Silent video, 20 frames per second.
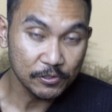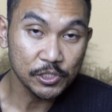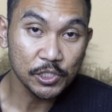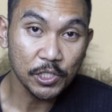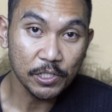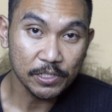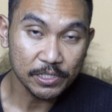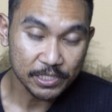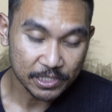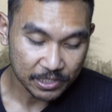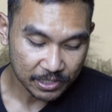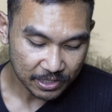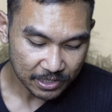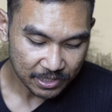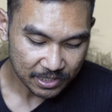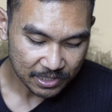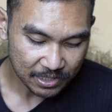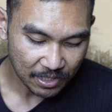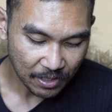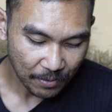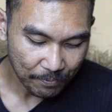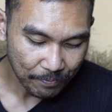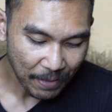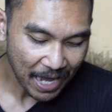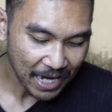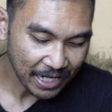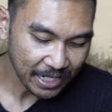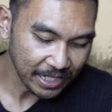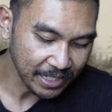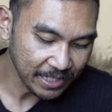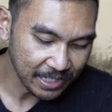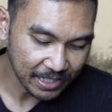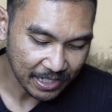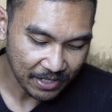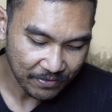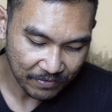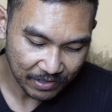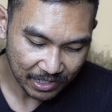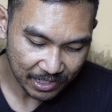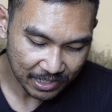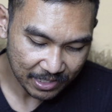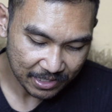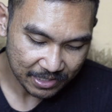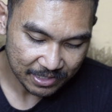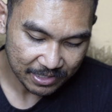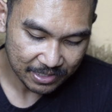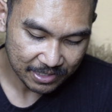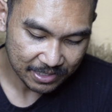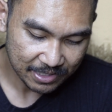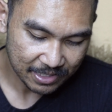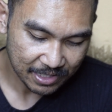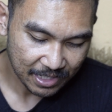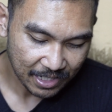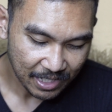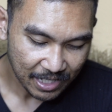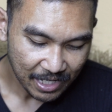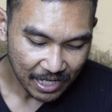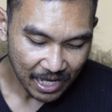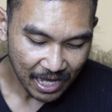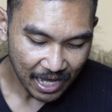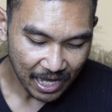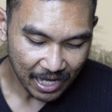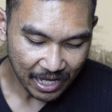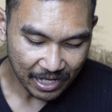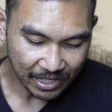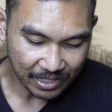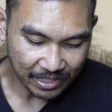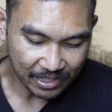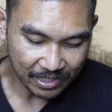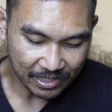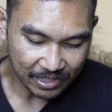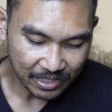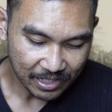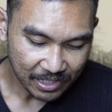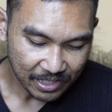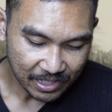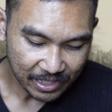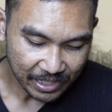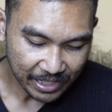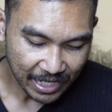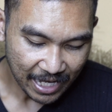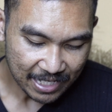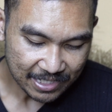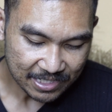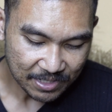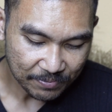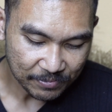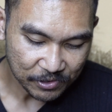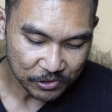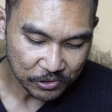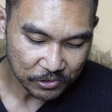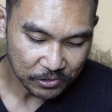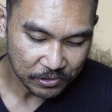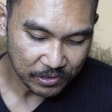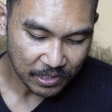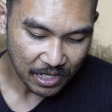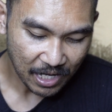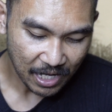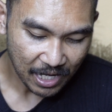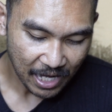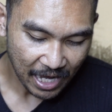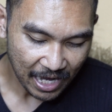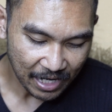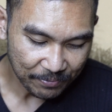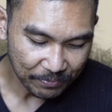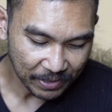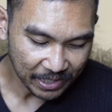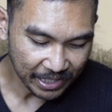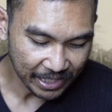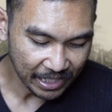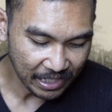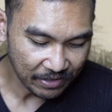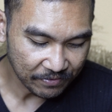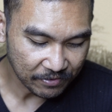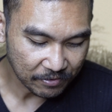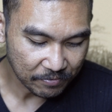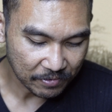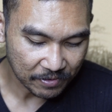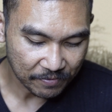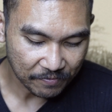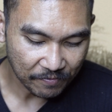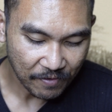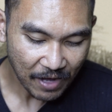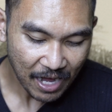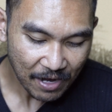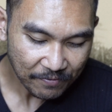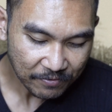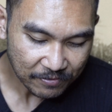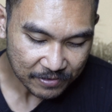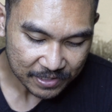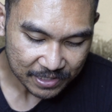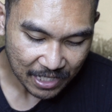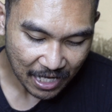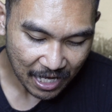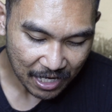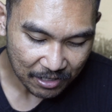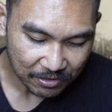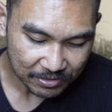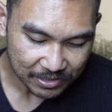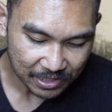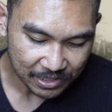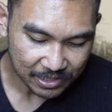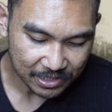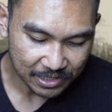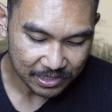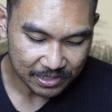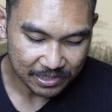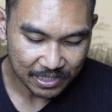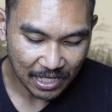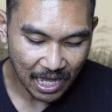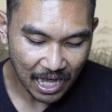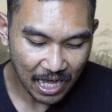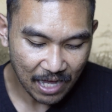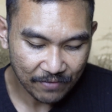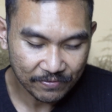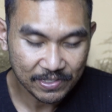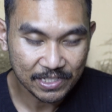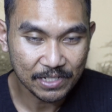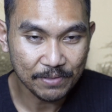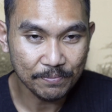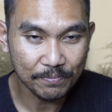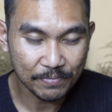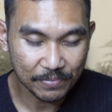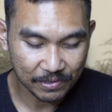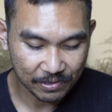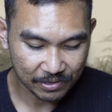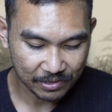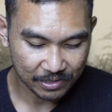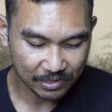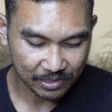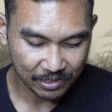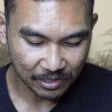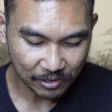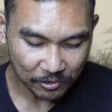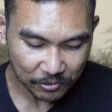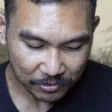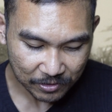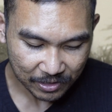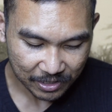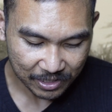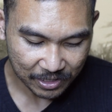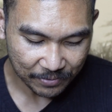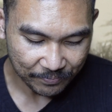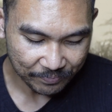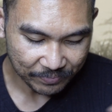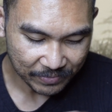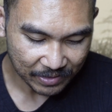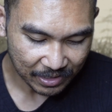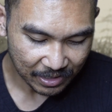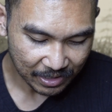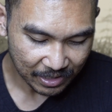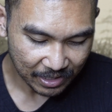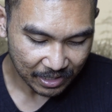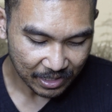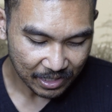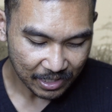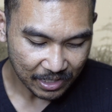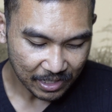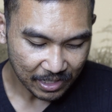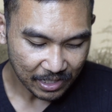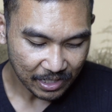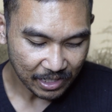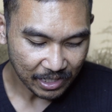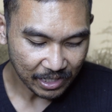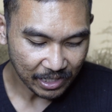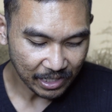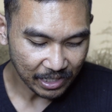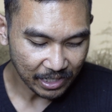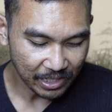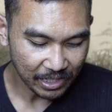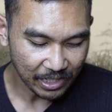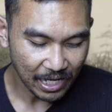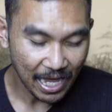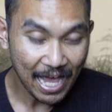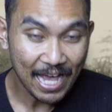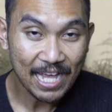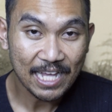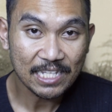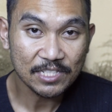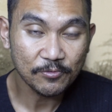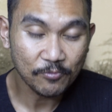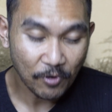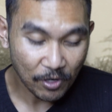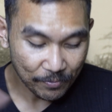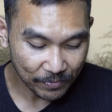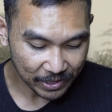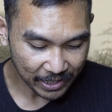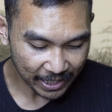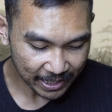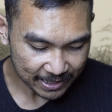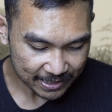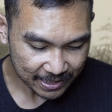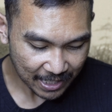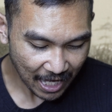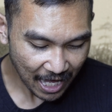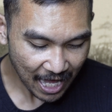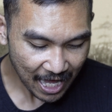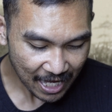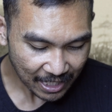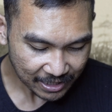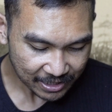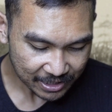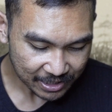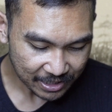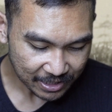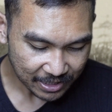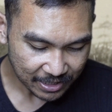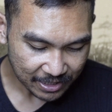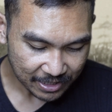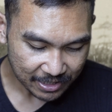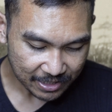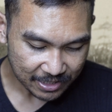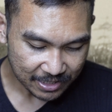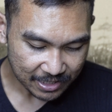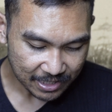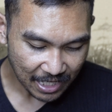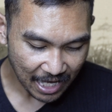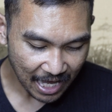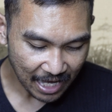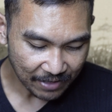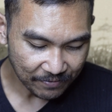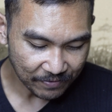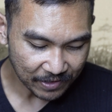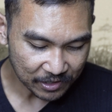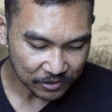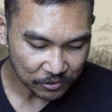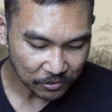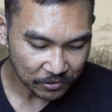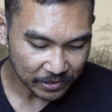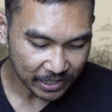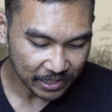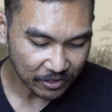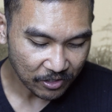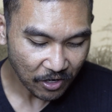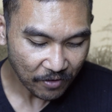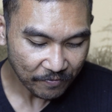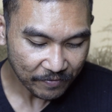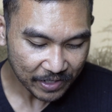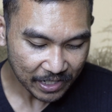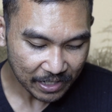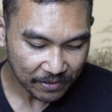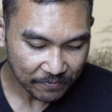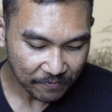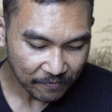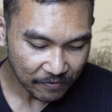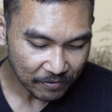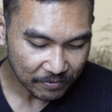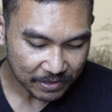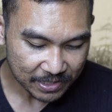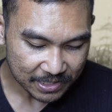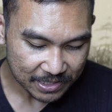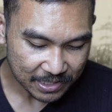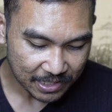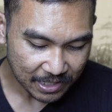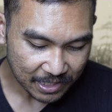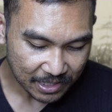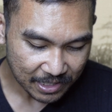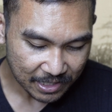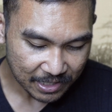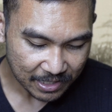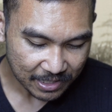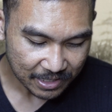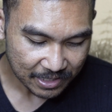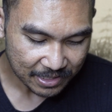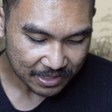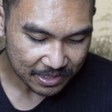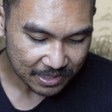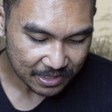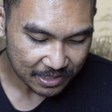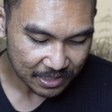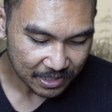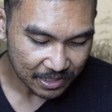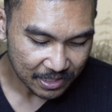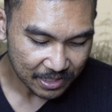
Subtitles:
churches back in the Netherlands, and it has some Tudor and medieval revival styles such as the half-timbered look. It has Romanesque arches and Victorian Gothic influences.